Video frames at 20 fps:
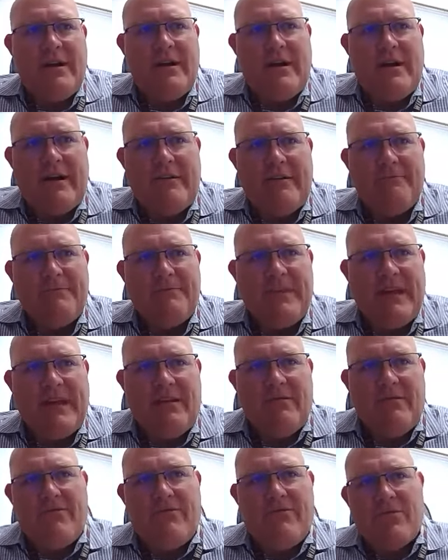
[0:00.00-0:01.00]

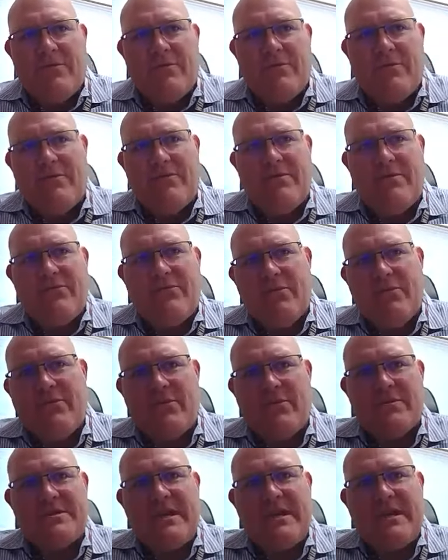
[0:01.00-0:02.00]
that through the
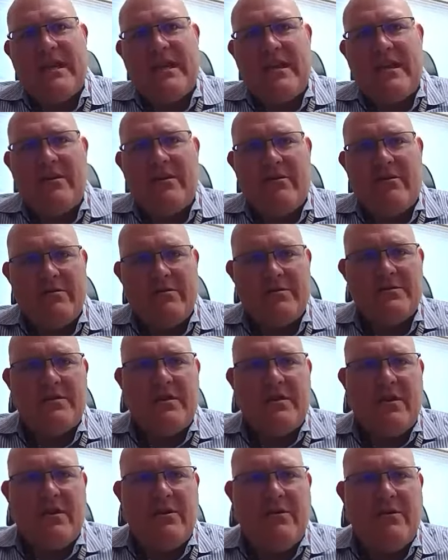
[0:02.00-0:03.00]
first 8
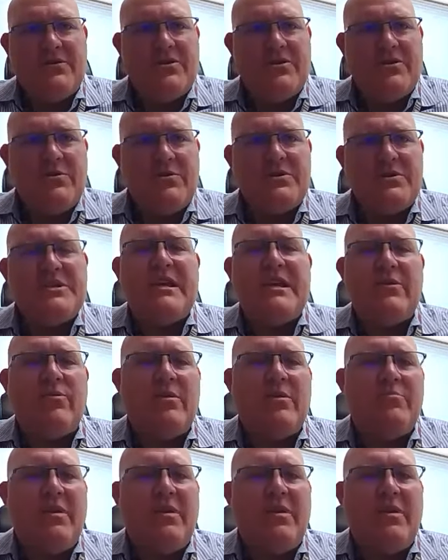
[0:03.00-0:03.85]
years of 2C,